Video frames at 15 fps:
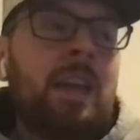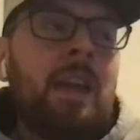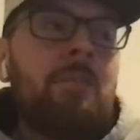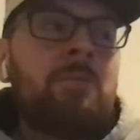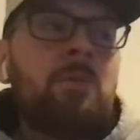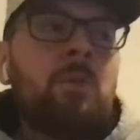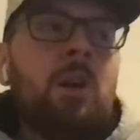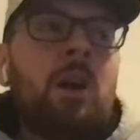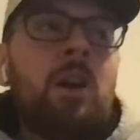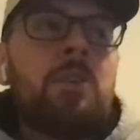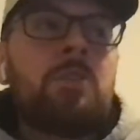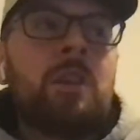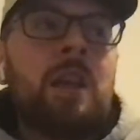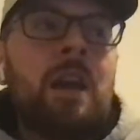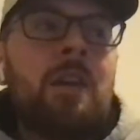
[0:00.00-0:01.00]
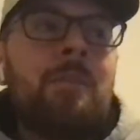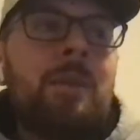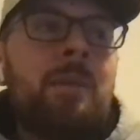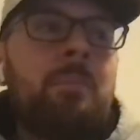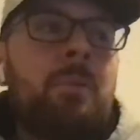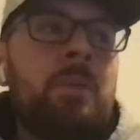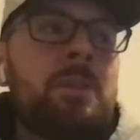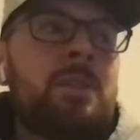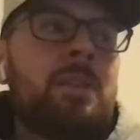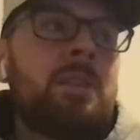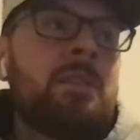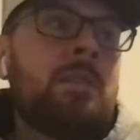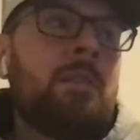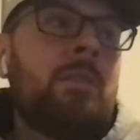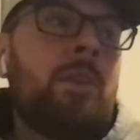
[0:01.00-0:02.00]
In a game to 100, how many
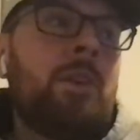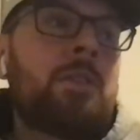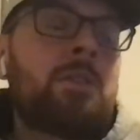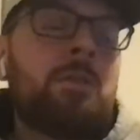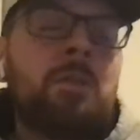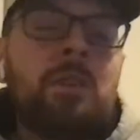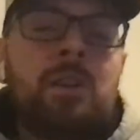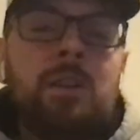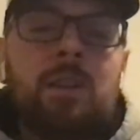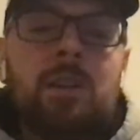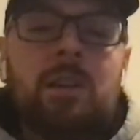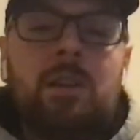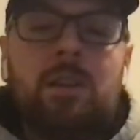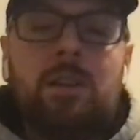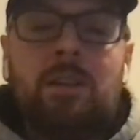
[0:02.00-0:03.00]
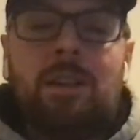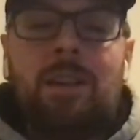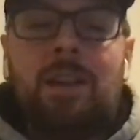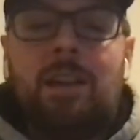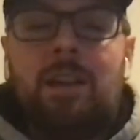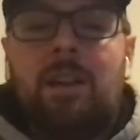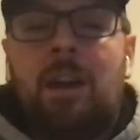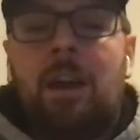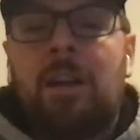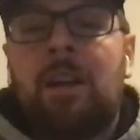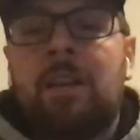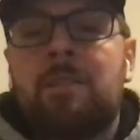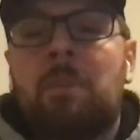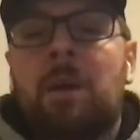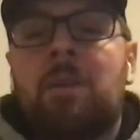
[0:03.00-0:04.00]
points does LeVar score
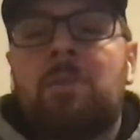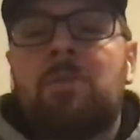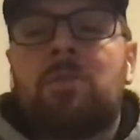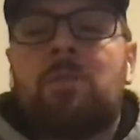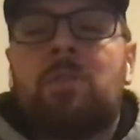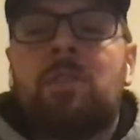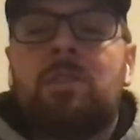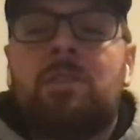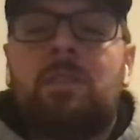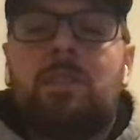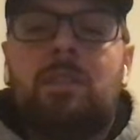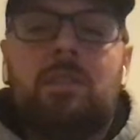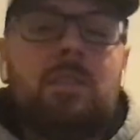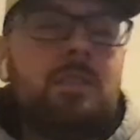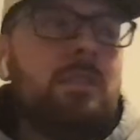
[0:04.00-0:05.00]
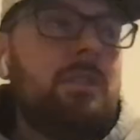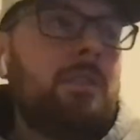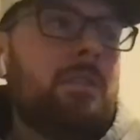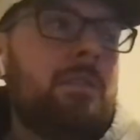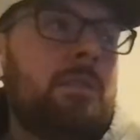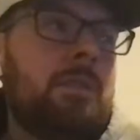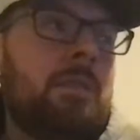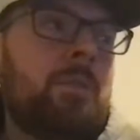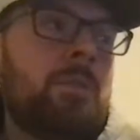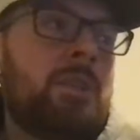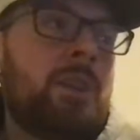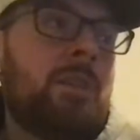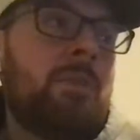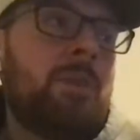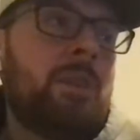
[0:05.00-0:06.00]
against Michael Jordan?
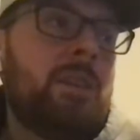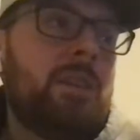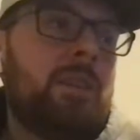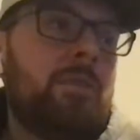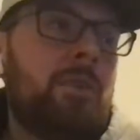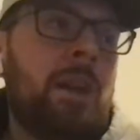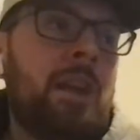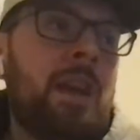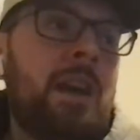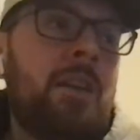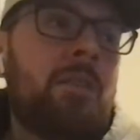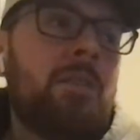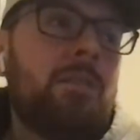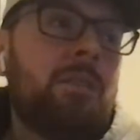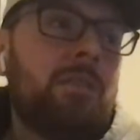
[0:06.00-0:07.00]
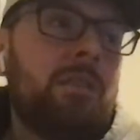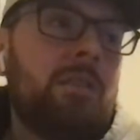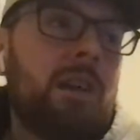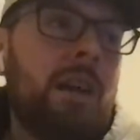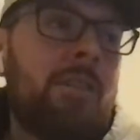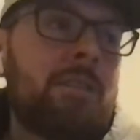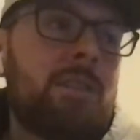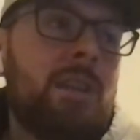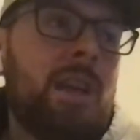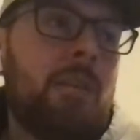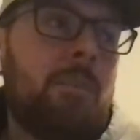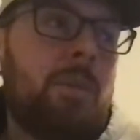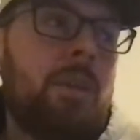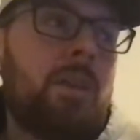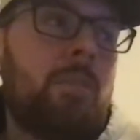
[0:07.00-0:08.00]
Someone tell me right now.
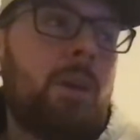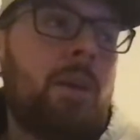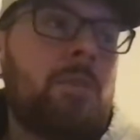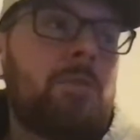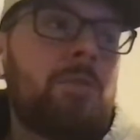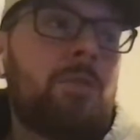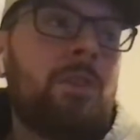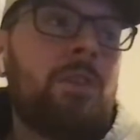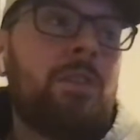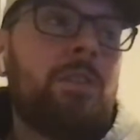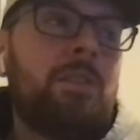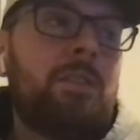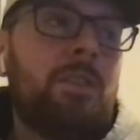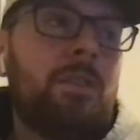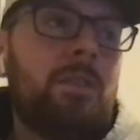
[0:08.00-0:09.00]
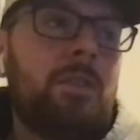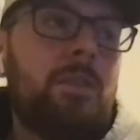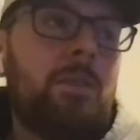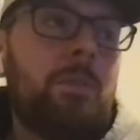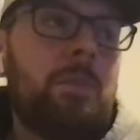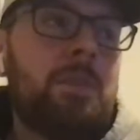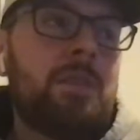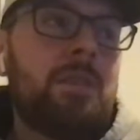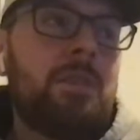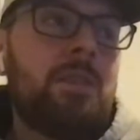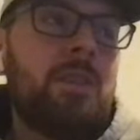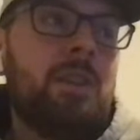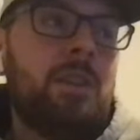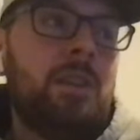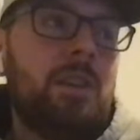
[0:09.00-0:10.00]
Obviously not peak Michael Jordan. Don't
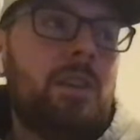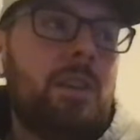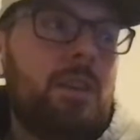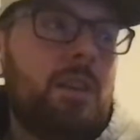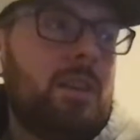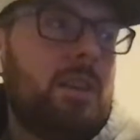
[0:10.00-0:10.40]
be silly.